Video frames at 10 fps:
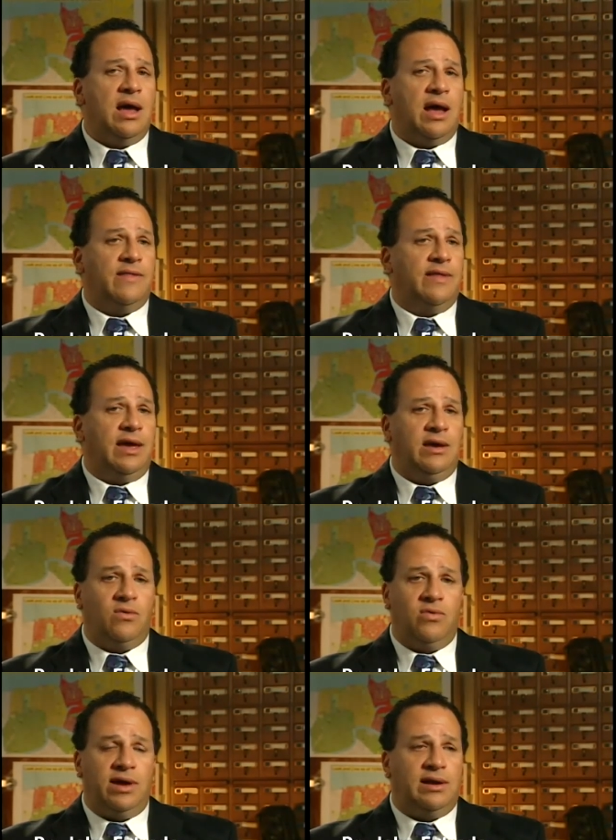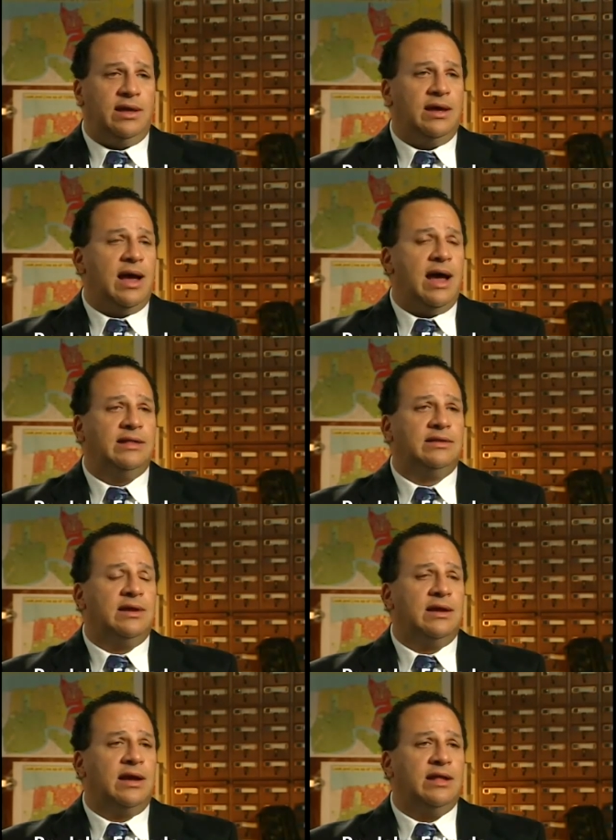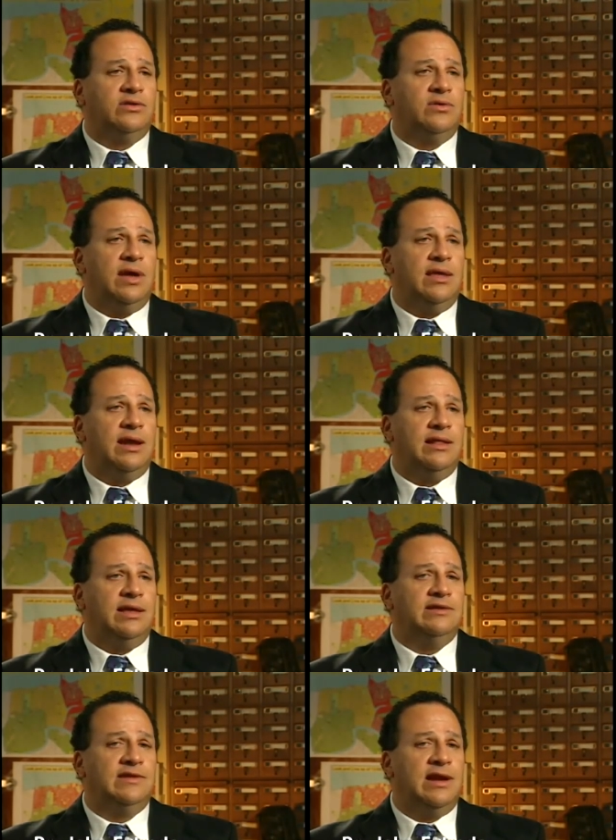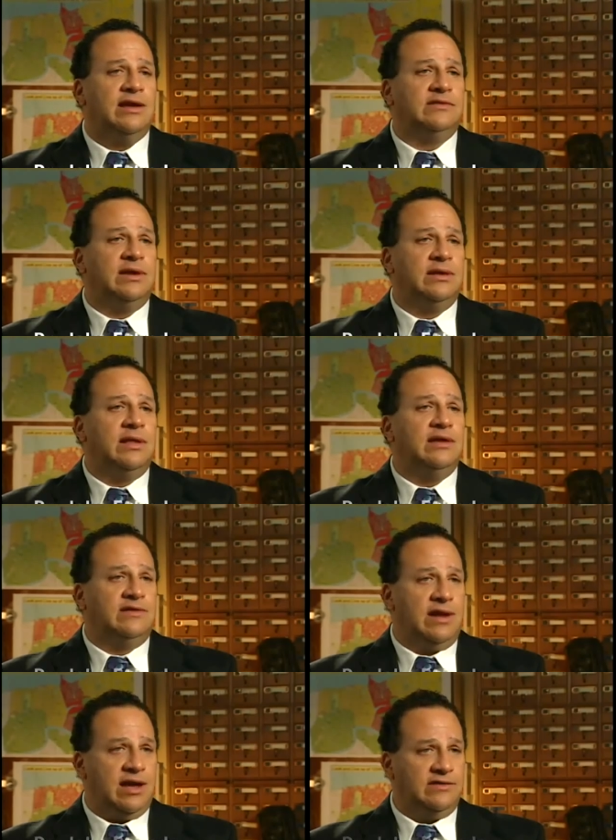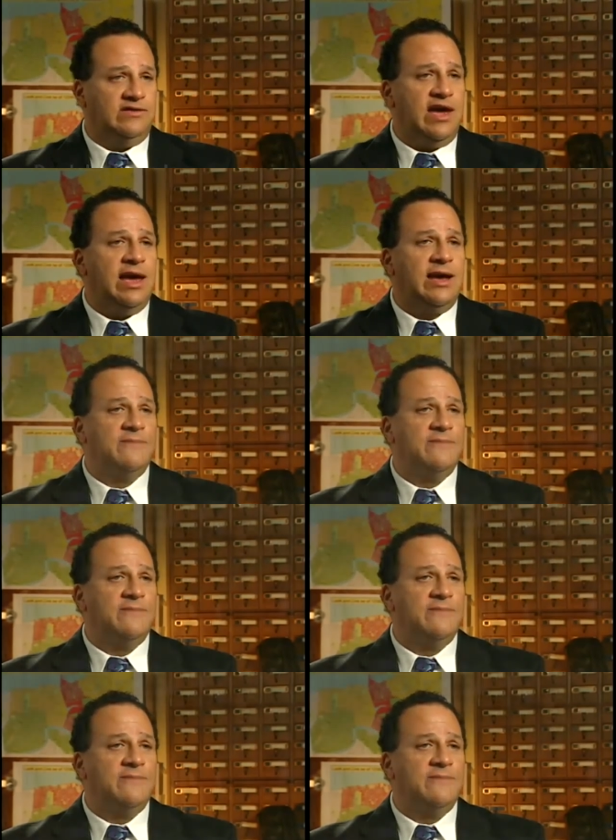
And they quickly got, uh, got together and they sent us, the, they sent us a check.